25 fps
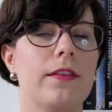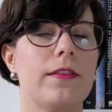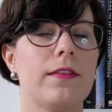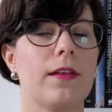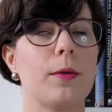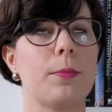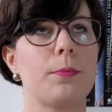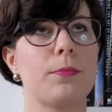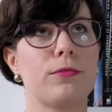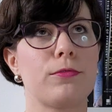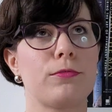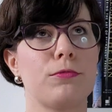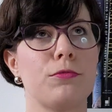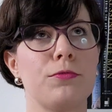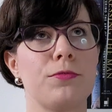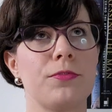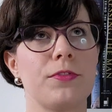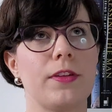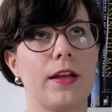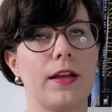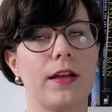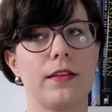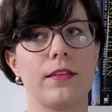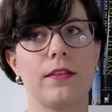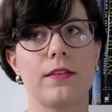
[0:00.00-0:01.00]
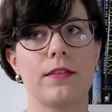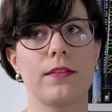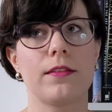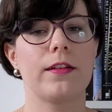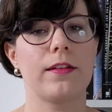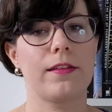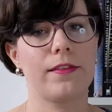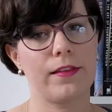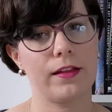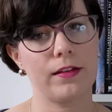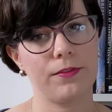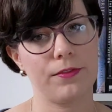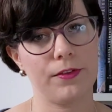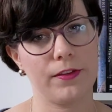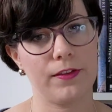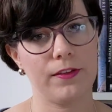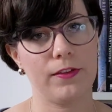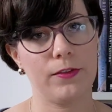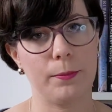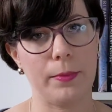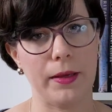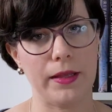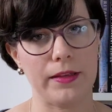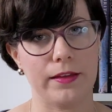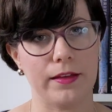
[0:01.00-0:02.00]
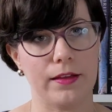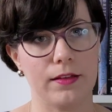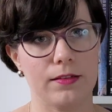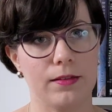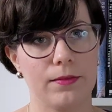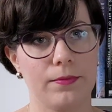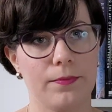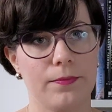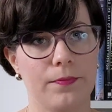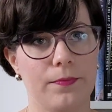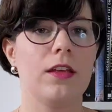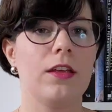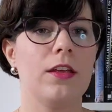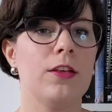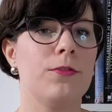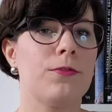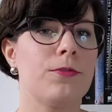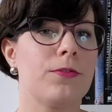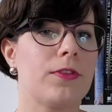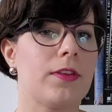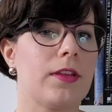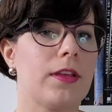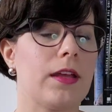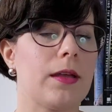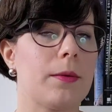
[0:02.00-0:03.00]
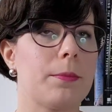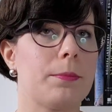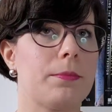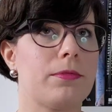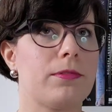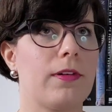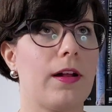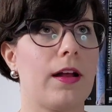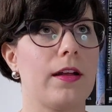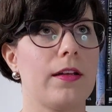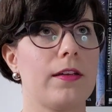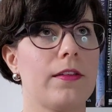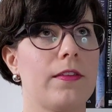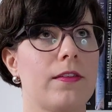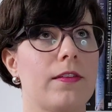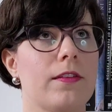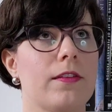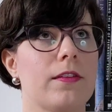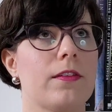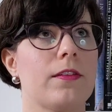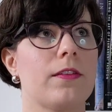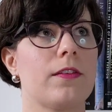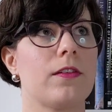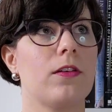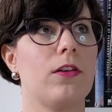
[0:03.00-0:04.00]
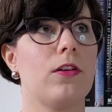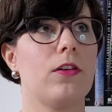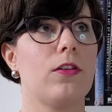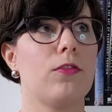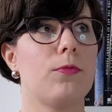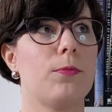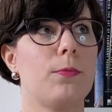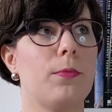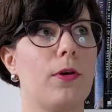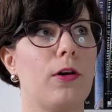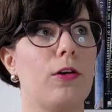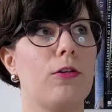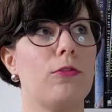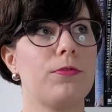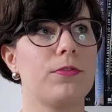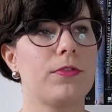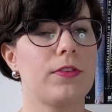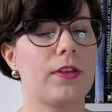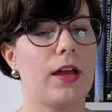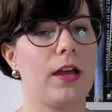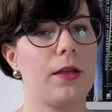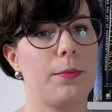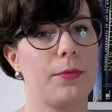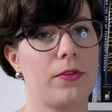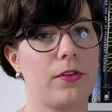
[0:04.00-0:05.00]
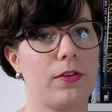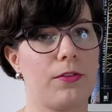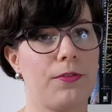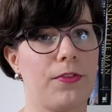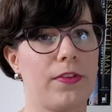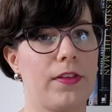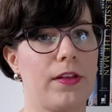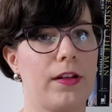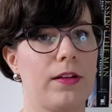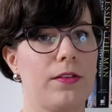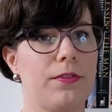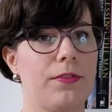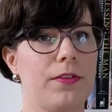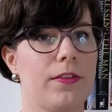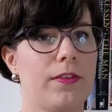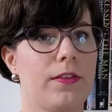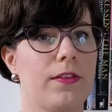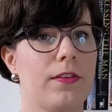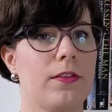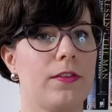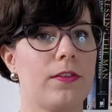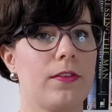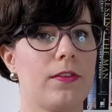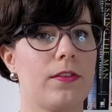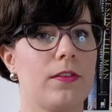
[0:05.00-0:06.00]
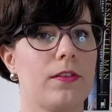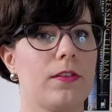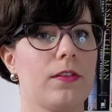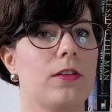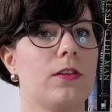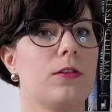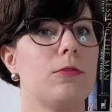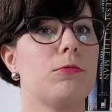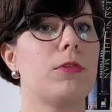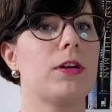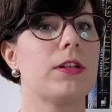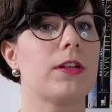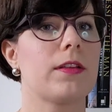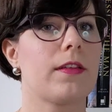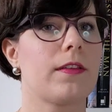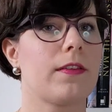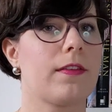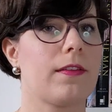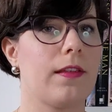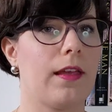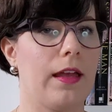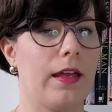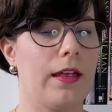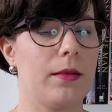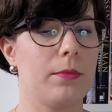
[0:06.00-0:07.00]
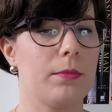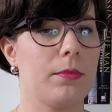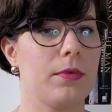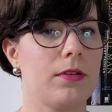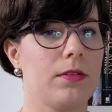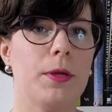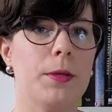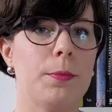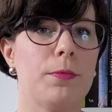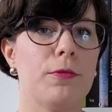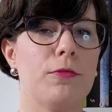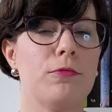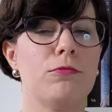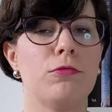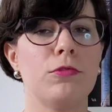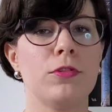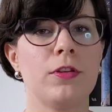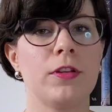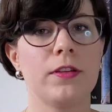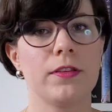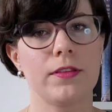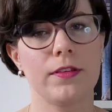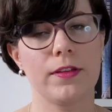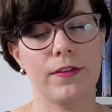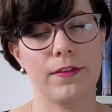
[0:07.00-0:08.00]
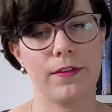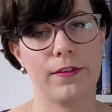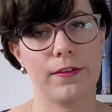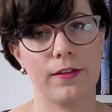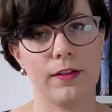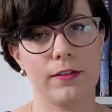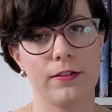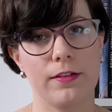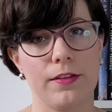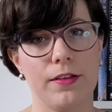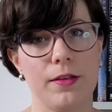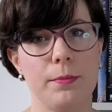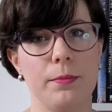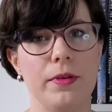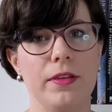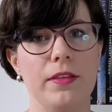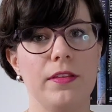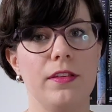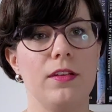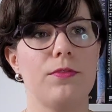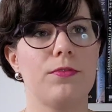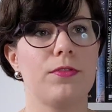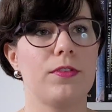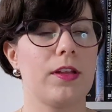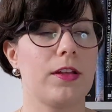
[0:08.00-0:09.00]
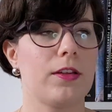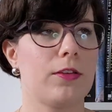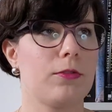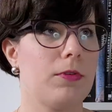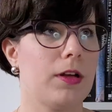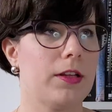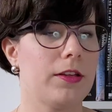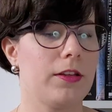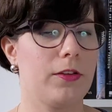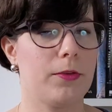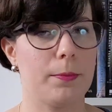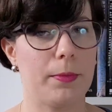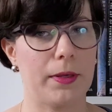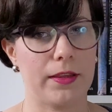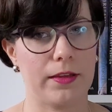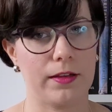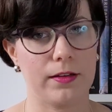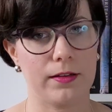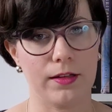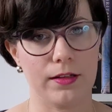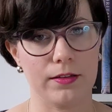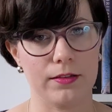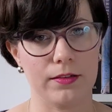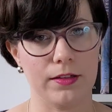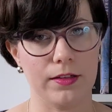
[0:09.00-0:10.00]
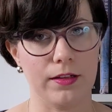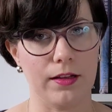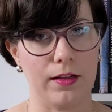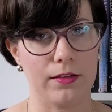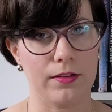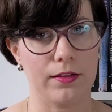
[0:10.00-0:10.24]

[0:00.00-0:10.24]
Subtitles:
it's a proof that their service is better. If the prices of both types of services were the same, people wouldn't necessarily believe that one is better than the